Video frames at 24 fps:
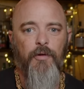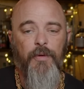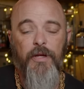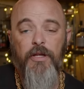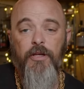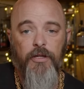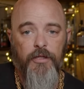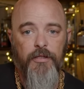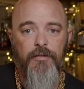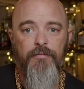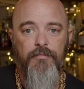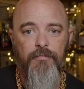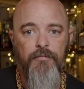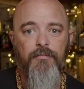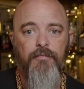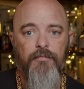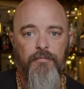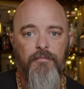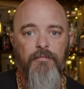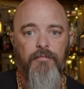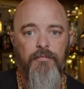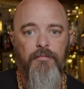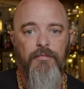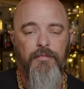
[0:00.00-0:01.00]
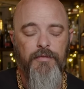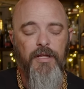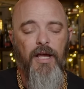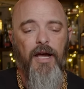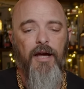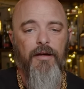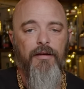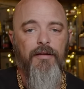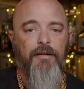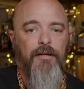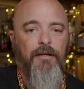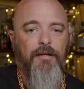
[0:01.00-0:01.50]
we could. Yeah,
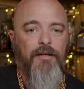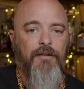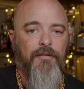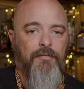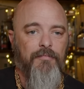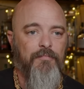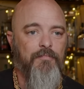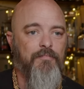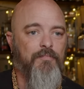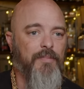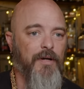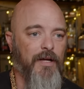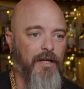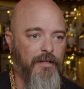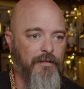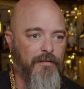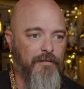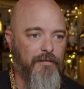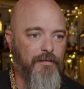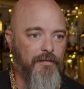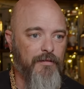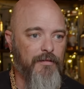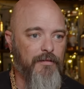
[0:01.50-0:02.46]
Yeah, but.